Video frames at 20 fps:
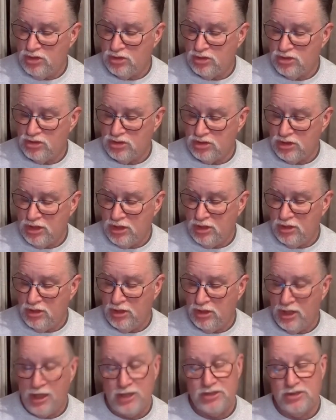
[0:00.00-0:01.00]
your
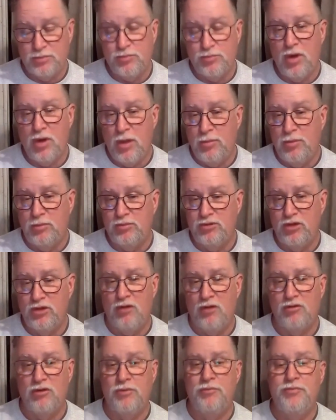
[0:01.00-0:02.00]
skill as a problem
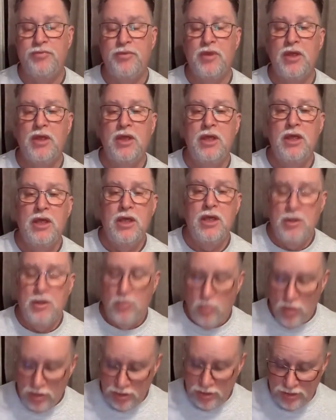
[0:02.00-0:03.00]
solver.
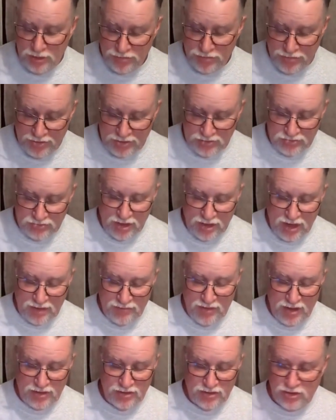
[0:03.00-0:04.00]
One of the things that I've
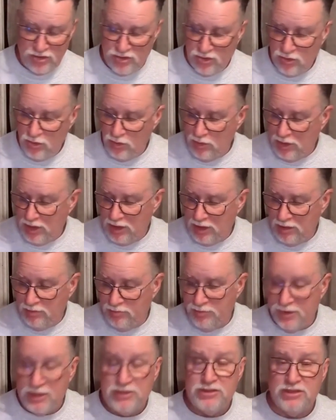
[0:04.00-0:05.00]
had to do in
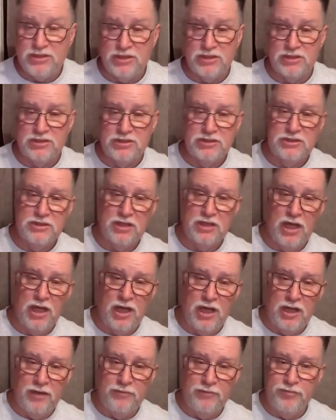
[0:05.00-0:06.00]
business,
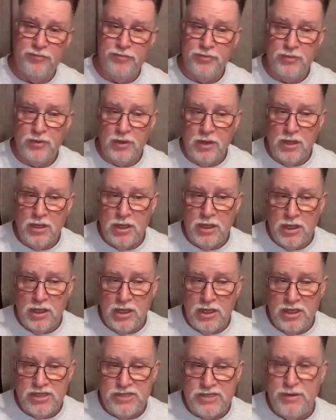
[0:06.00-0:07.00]
uh,
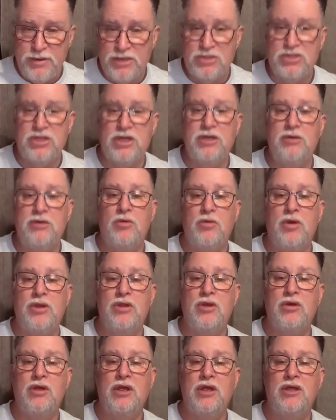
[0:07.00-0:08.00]
especially when
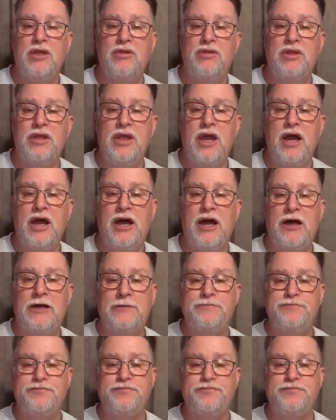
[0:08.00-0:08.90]
you're in the uh,